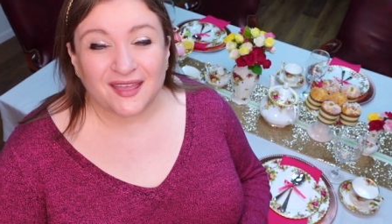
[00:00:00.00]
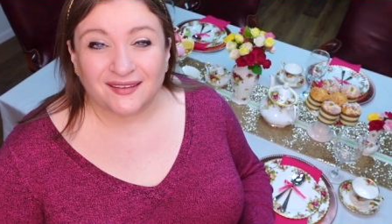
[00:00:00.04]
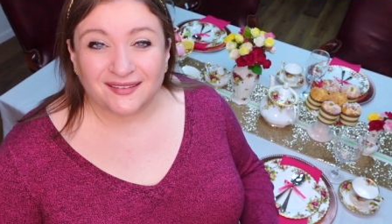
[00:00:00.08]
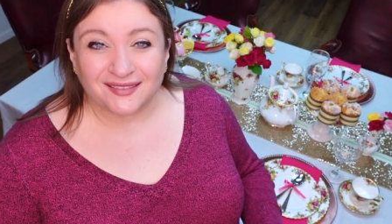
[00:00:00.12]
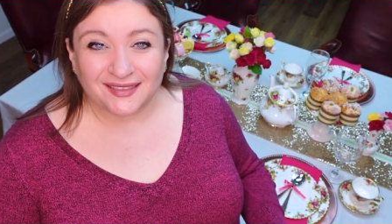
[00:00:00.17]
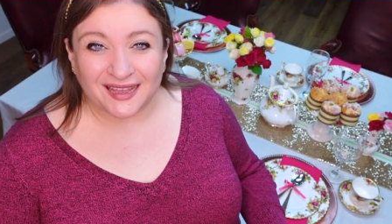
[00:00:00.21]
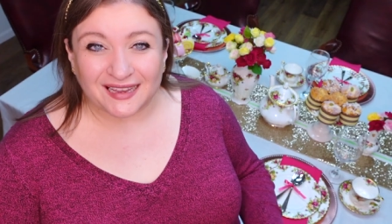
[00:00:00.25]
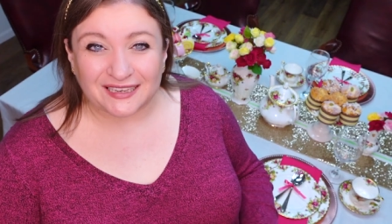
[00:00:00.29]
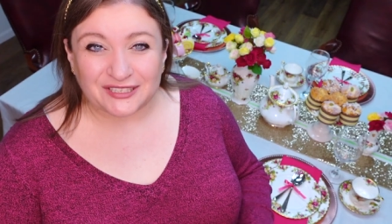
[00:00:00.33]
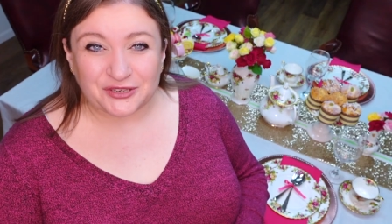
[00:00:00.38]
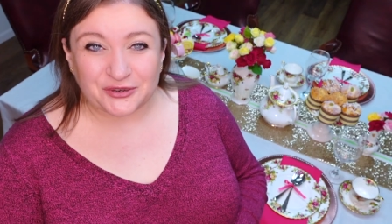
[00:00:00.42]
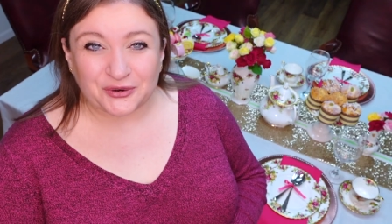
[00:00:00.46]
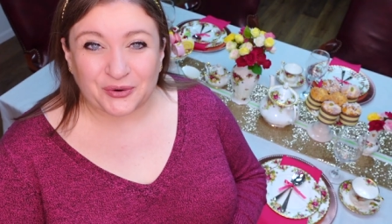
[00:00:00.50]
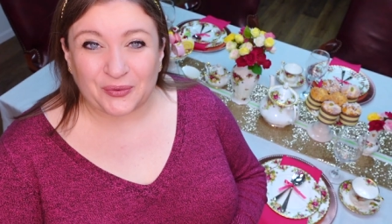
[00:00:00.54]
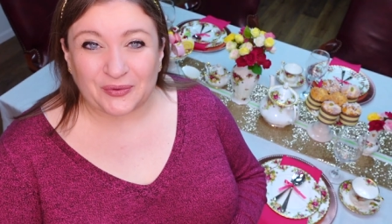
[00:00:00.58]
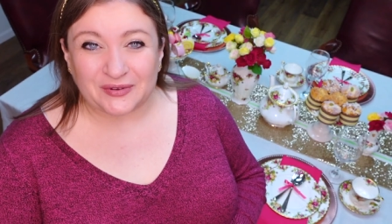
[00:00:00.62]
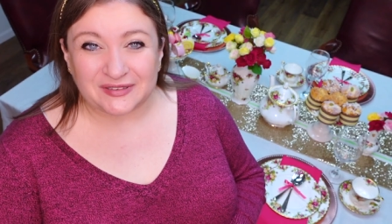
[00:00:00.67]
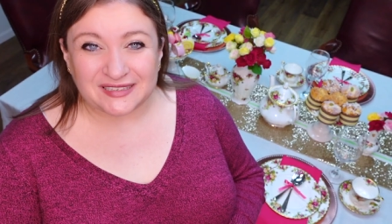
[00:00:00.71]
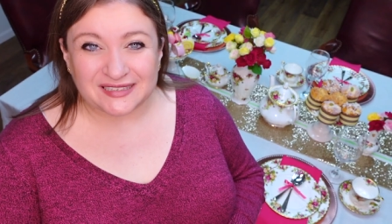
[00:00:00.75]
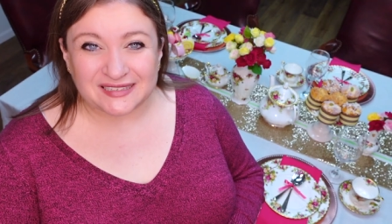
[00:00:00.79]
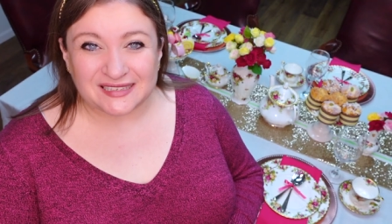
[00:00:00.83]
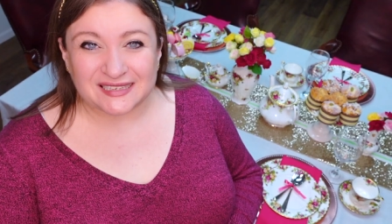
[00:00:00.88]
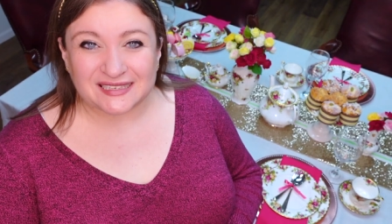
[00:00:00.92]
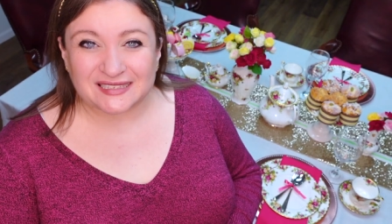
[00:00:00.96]
Next, you're
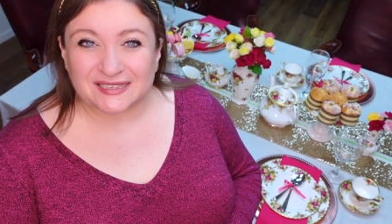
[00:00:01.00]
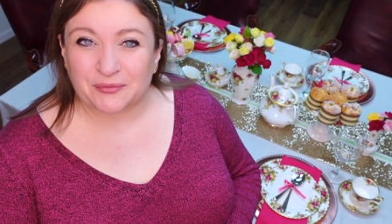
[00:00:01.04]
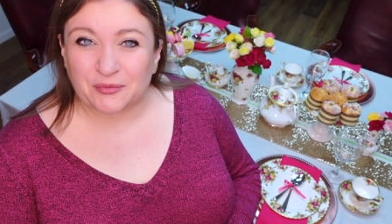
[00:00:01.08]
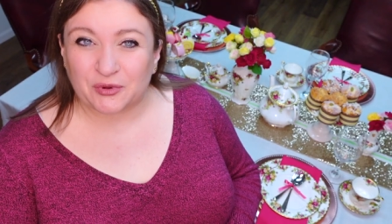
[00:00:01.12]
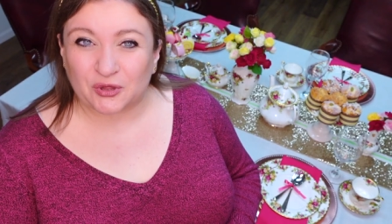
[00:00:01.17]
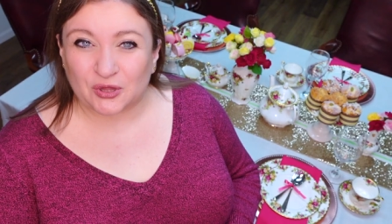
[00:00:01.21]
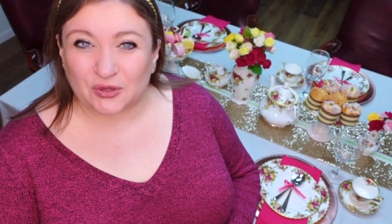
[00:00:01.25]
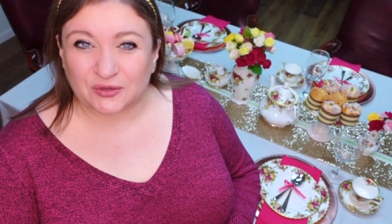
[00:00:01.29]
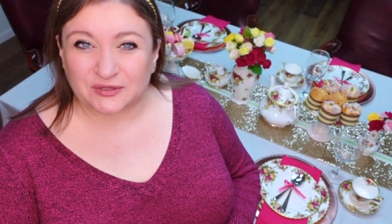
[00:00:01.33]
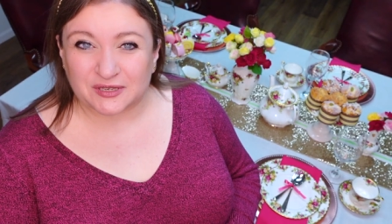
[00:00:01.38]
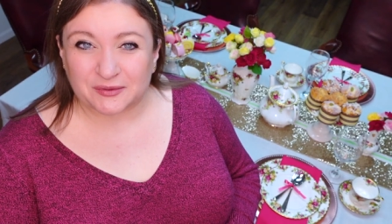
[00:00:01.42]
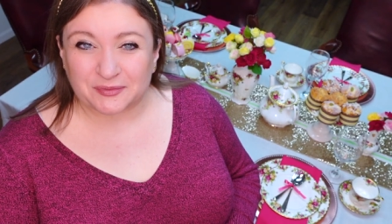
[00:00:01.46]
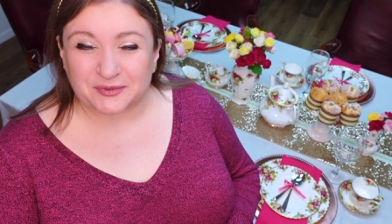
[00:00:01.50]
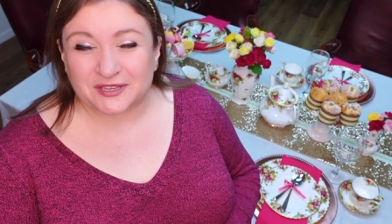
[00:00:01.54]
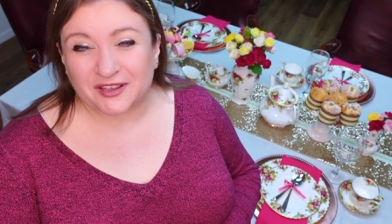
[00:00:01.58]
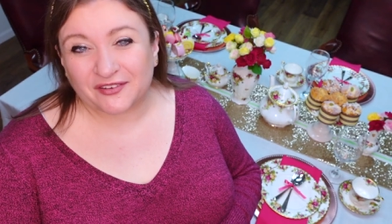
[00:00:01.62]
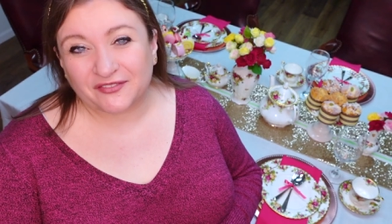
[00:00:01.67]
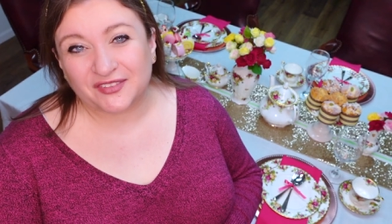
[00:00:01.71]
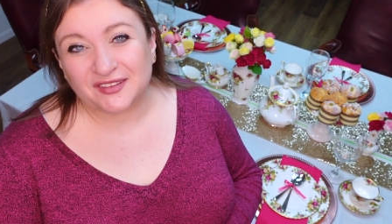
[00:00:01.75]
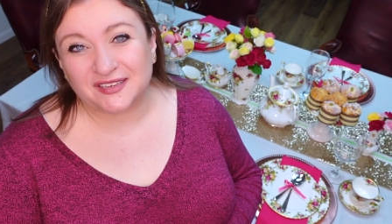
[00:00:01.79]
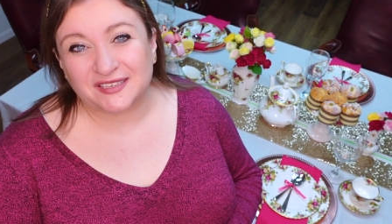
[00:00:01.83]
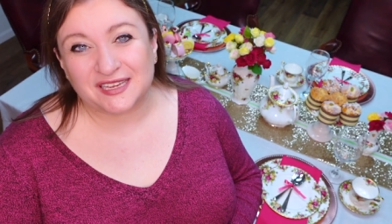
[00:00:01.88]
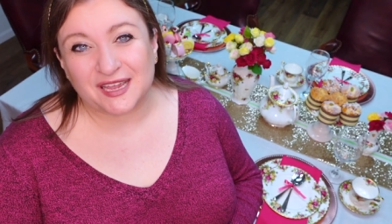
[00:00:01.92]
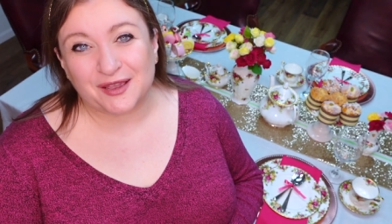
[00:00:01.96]
going to see some close-ups
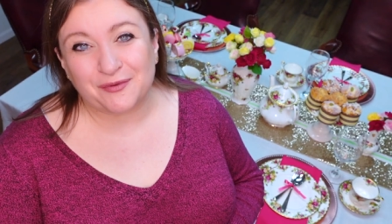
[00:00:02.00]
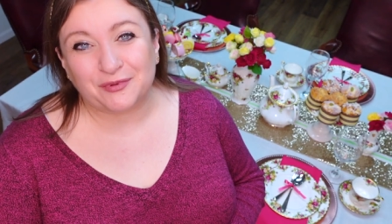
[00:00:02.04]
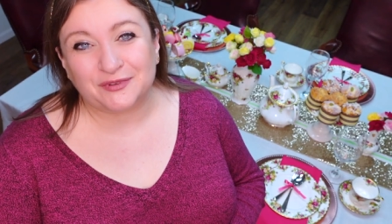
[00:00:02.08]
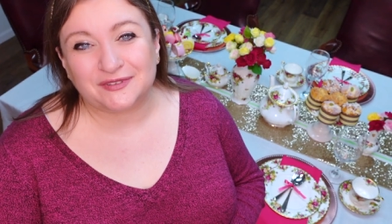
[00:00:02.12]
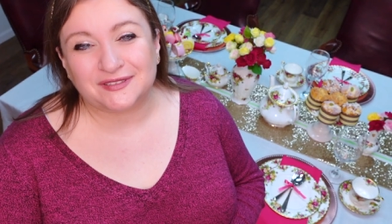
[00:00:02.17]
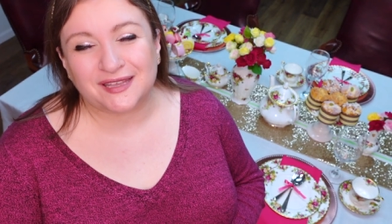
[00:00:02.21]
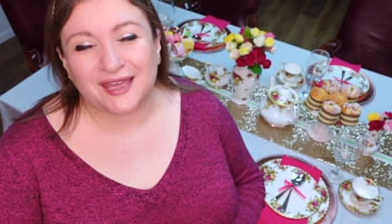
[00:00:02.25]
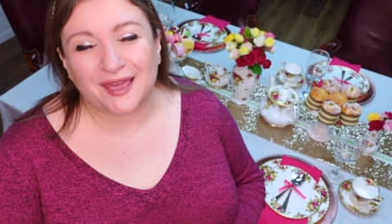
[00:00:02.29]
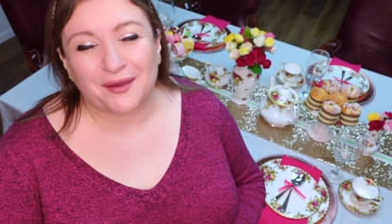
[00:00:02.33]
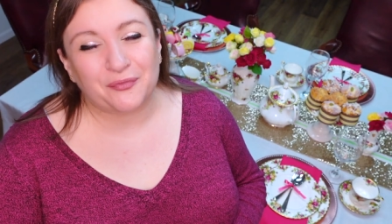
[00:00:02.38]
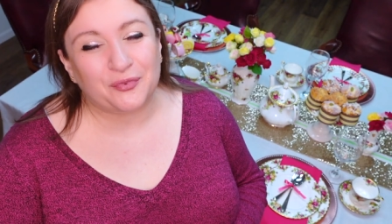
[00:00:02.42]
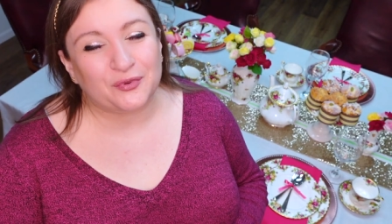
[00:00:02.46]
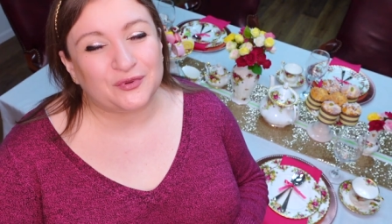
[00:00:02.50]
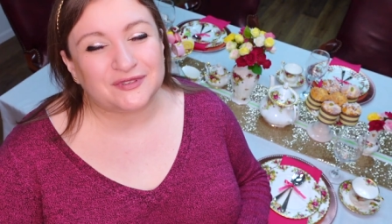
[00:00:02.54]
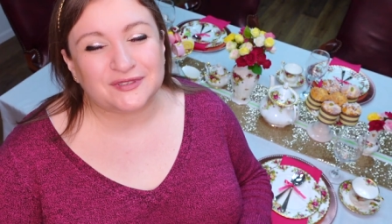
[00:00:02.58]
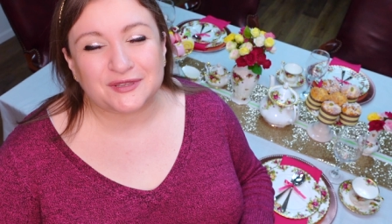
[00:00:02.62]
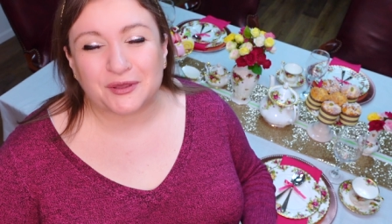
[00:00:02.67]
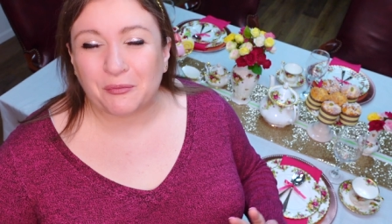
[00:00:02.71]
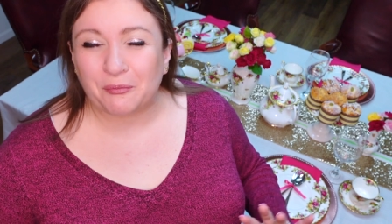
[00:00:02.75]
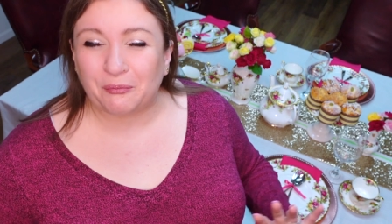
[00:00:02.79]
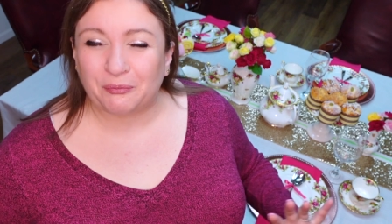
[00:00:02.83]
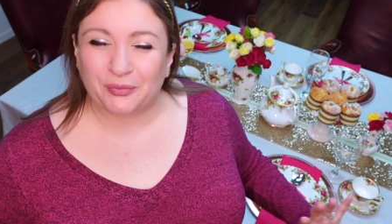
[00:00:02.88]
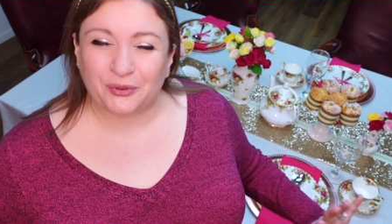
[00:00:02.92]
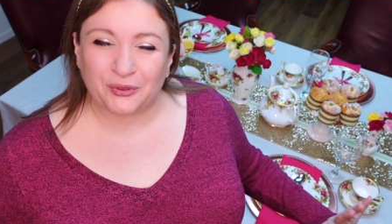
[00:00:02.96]
of the tablescape with
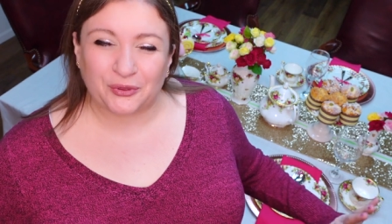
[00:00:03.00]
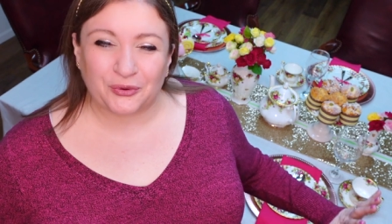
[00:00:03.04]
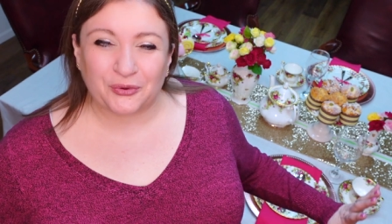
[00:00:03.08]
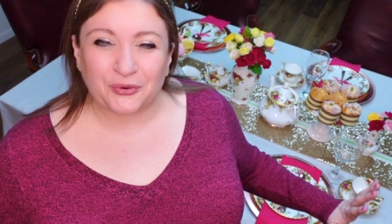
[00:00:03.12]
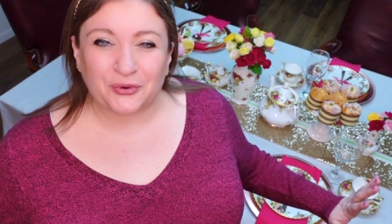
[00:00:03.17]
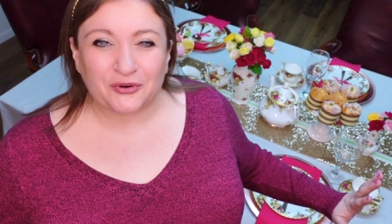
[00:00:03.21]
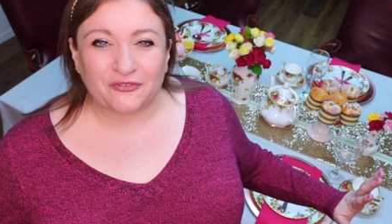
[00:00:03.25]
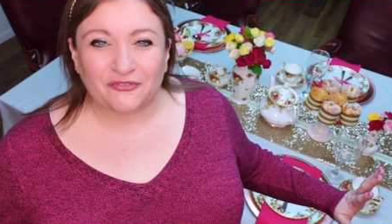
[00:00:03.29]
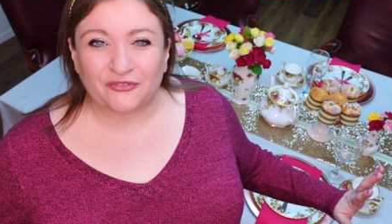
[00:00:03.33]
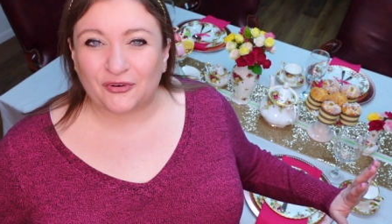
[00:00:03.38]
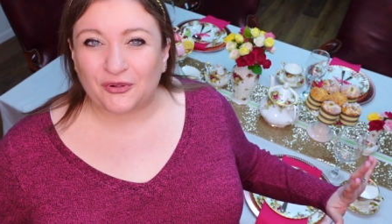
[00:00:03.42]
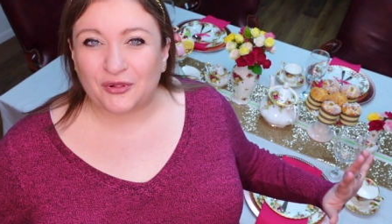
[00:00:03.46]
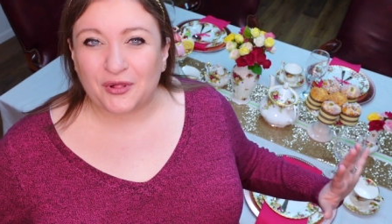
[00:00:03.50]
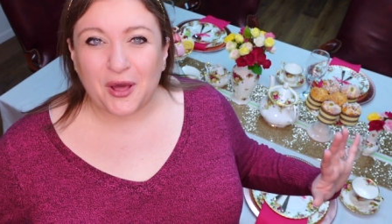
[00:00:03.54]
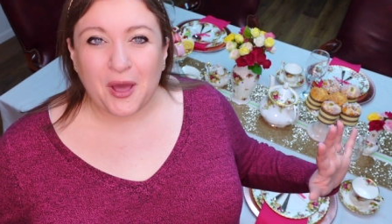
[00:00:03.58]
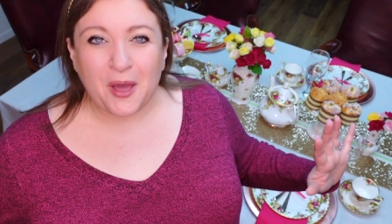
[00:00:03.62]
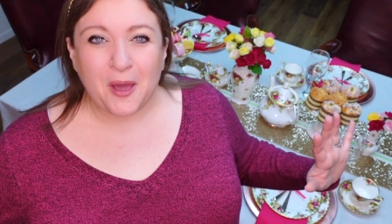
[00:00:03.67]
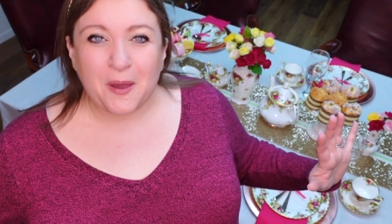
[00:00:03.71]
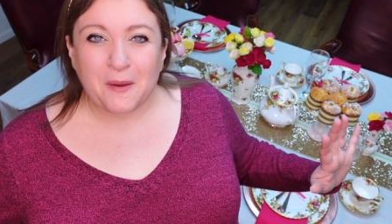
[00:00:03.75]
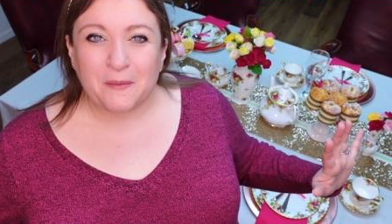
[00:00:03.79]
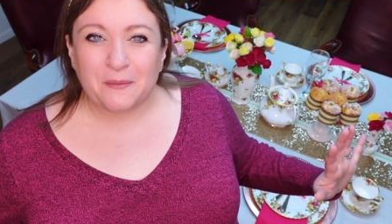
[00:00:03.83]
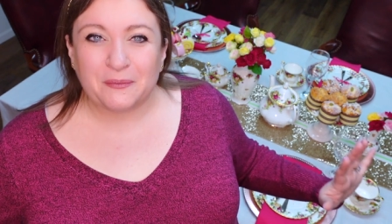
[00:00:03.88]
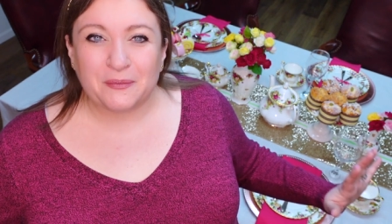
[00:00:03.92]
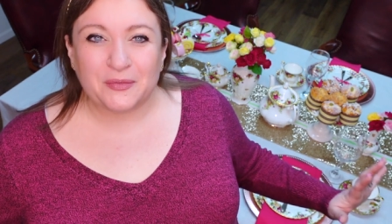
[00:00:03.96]
some beautiful
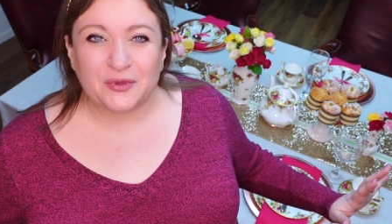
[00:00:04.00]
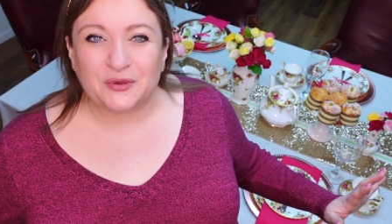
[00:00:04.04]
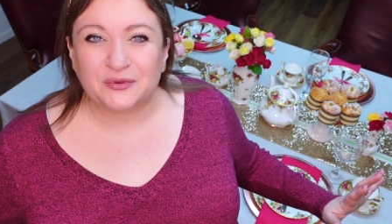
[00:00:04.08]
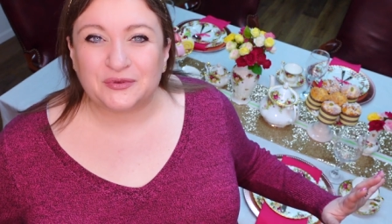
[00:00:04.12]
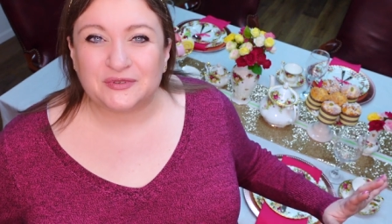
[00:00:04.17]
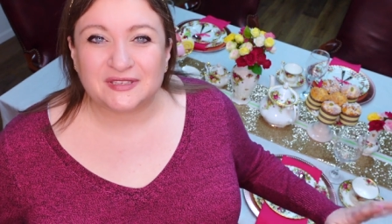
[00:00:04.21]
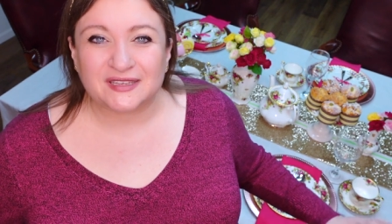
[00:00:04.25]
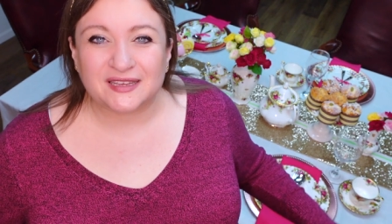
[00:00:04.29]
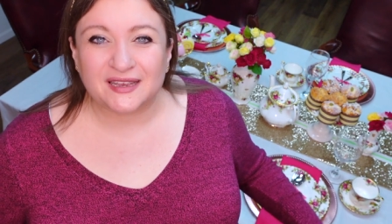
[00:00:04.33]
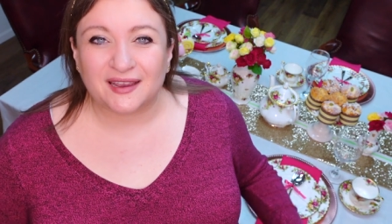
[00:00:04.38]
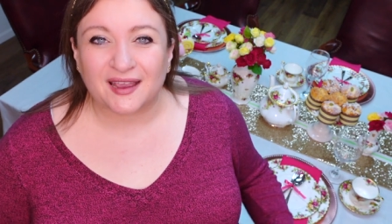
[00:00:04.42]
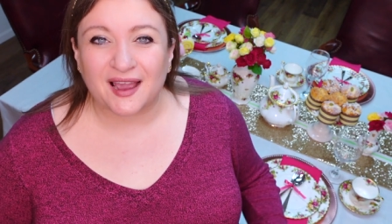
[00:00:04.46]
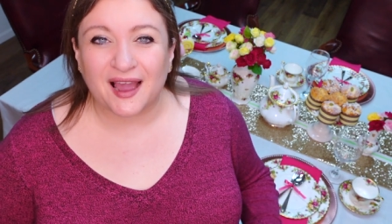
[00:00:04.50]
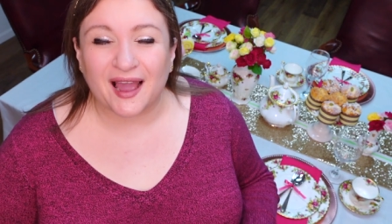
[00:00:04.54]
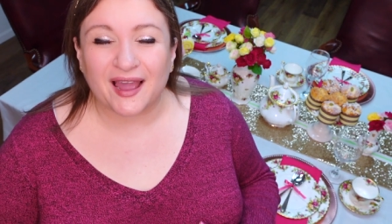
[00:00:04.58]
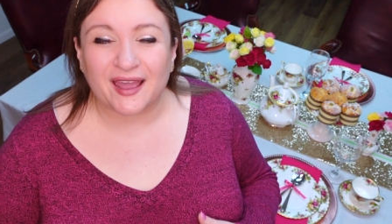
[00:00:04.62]
music.